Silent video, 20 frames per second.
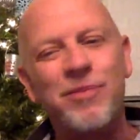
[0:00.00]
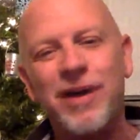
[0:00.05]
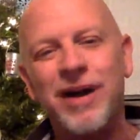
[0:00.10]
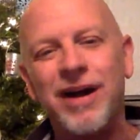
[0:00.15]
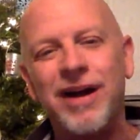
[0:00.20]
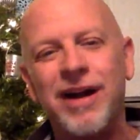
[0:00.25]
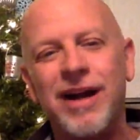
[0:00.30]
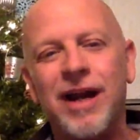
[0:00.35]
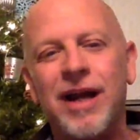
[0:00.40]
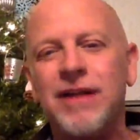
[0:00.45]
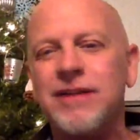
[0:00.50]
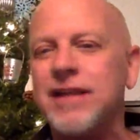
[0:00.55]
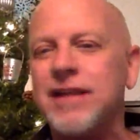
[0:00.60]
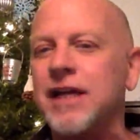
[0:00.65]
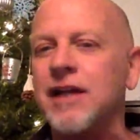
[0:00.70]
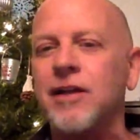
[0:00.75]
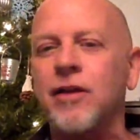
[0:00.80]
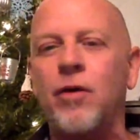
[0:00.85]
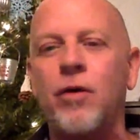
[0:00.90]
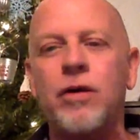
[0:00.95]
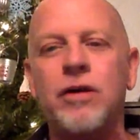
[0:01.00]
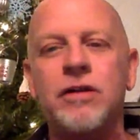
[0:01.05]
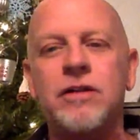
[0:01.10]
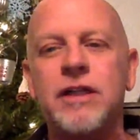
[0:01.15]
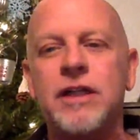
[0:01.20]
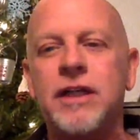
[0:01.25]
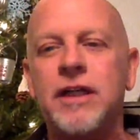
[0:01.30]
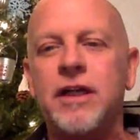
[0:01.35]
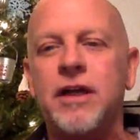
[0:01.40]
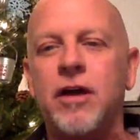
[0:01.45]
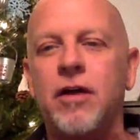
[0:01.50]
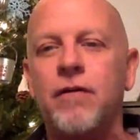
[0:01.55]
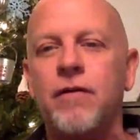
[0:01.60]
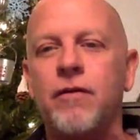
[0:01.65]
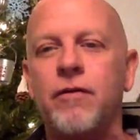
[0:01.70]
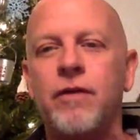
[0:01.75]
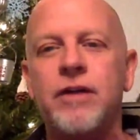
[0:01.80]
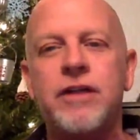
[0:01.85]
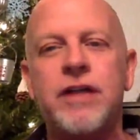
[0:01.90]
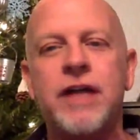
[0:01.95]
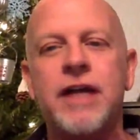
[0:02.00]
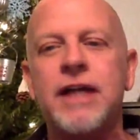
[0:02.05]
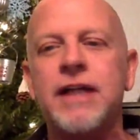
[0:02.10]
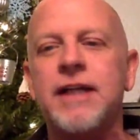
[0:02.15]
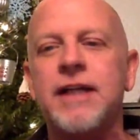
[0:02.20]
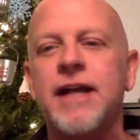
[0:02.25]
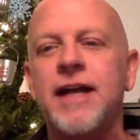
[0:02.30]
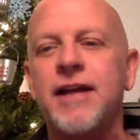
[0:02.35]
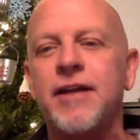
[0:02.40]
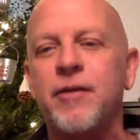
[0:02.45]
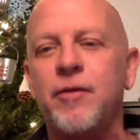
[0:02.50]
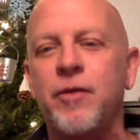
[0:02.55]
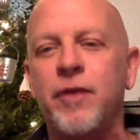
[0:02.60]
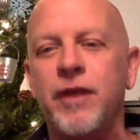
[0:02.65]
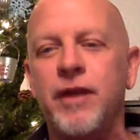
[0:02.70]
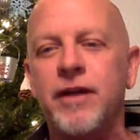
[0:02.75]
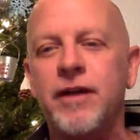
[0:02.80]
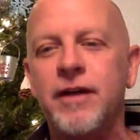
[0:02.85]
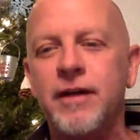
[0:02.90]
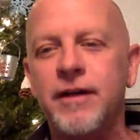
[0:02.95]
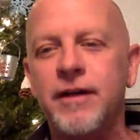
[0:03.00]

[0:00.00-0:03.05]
but I'll take a loyalty over rich any day of the week.